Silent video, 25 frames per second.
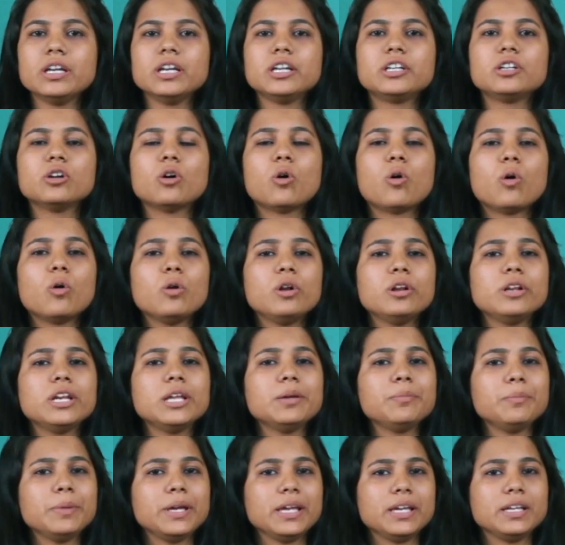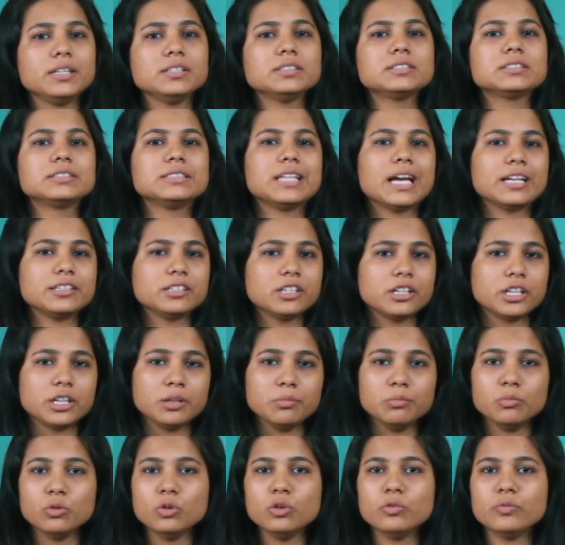it only means that the
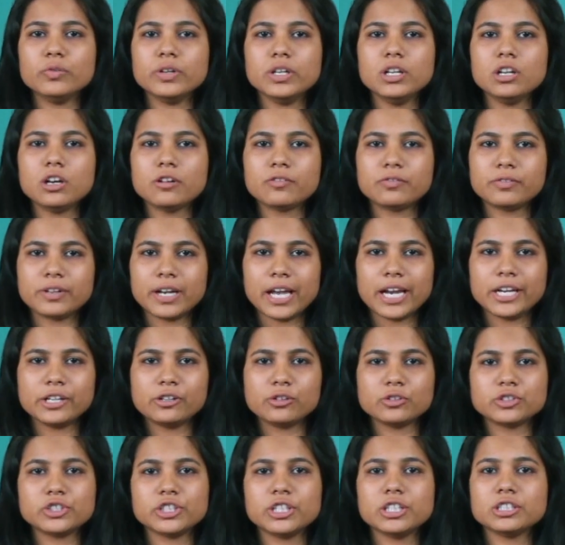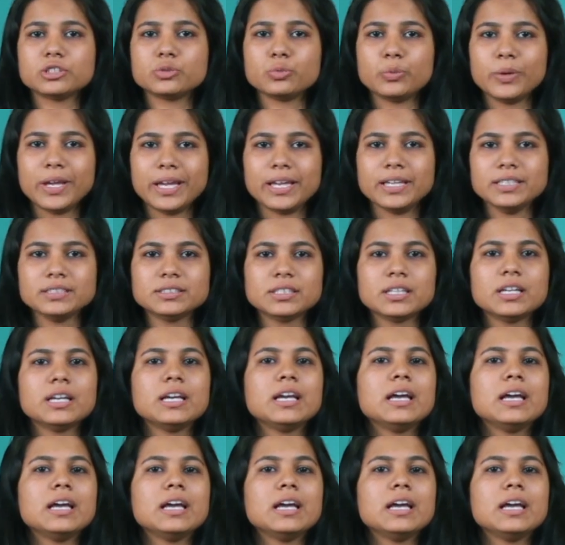removal of nitrogenous waste